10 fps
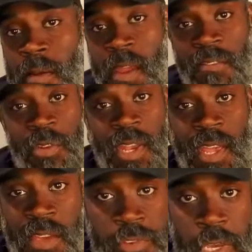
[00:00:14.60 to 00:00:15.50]
every day,
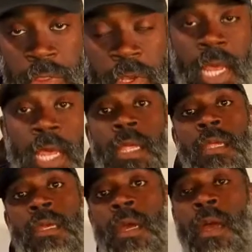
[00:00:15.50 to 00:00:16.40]
every other day,
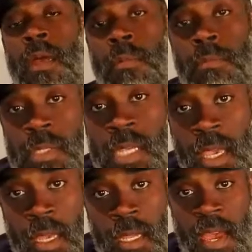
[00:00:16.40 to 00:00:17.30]
taking
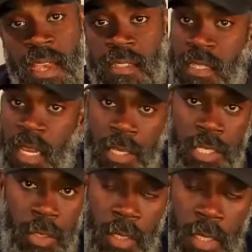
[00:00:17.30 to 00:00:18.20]
classes, taking
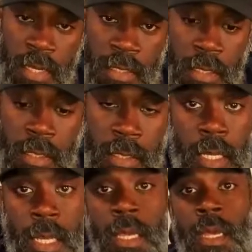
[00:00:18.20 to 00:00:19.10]
shooting lessons.
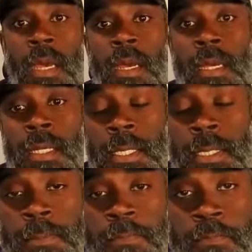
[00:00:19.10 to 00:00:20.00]

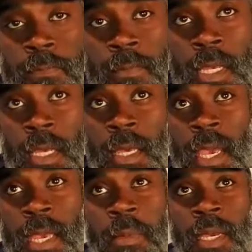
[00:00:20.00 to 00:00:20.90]
He
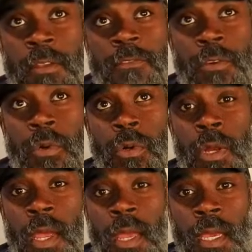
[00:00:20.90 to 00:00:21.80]
came in for
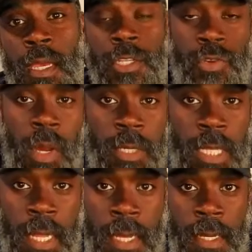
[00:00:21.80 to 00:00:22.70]
a trauma
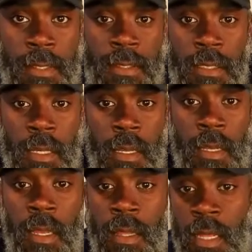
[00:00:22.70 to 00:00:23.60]
class,
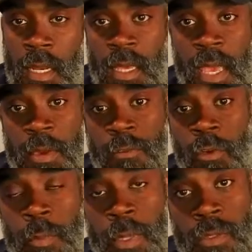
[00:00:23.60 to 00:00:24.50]
and then he came in for a
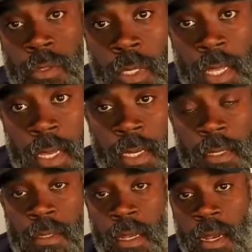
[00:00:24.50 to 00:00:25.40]
pistol
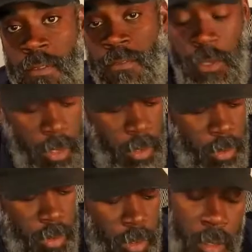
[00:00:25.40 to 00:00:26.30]
class, and I
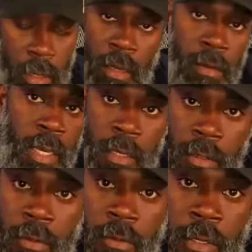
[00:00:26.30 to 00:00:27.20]
figured, okay, cool,